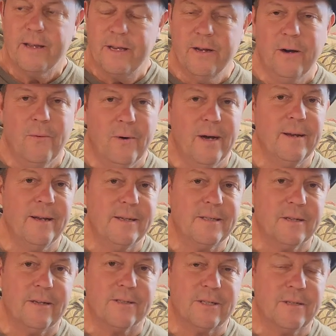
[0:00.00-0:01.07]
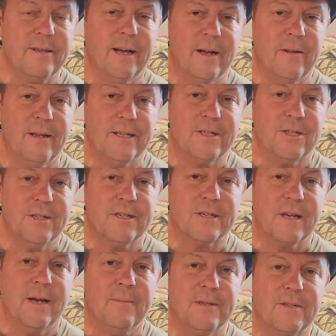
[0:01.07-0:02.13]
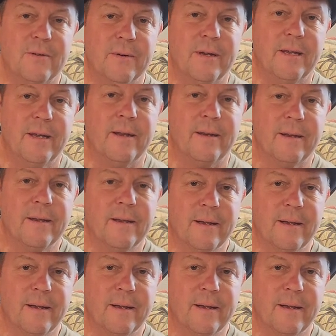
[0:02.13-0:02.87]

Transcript: You know what? It's all, all that shit's coming to an end.